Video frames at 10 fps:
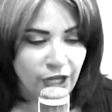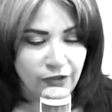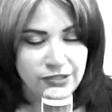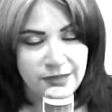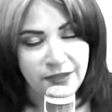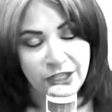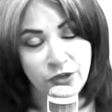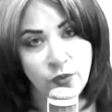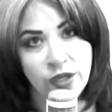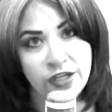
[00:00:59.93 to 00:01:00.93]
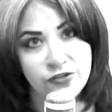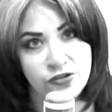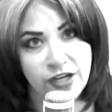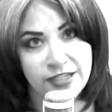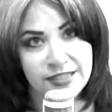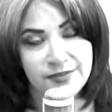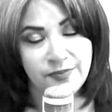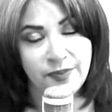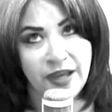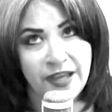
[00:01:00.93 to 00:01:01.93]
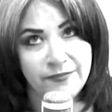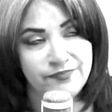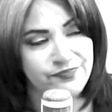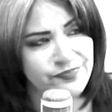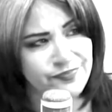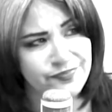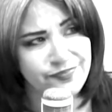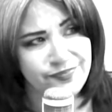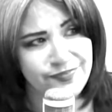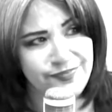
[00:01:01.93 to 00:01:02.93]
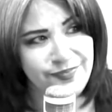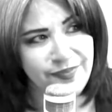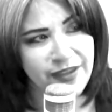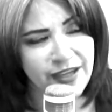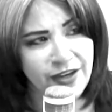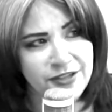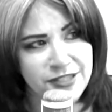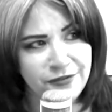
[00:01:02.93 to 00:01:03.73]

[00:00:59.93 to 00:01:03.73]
something you want to address, but it also